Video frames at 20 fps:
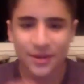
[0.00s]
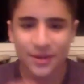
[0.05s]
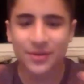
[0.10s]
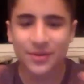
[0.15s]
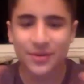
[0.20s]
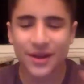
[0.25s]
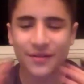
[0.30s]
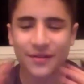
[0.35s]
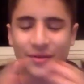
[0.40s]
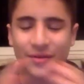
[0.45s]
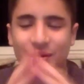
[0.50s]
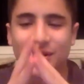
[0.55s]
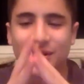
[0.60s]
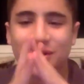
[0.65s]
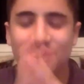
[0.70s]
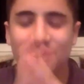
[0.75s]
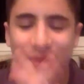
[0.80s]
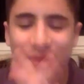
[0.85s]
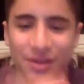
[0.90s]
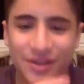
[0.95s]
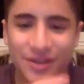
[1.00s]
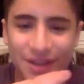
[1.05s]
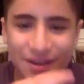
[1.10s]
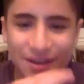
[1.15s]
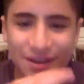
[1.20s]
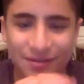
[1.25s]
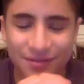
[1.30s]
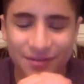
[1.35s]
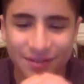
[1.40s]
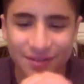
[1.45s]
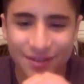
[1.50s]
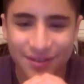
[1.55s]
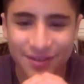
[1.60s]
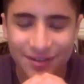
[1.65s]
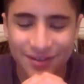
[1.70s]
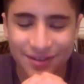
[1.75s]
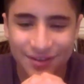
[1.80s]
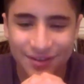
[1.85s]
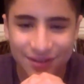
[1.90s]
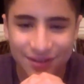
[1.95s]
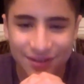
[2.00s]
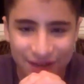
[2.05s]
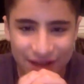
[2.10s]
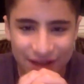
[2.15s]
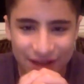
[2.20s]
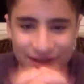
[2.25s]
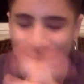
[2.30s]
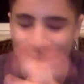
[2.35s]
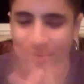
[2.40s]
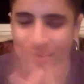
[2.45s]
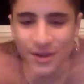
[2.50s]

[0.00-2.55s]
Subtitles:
you would never want to do in your life? Like something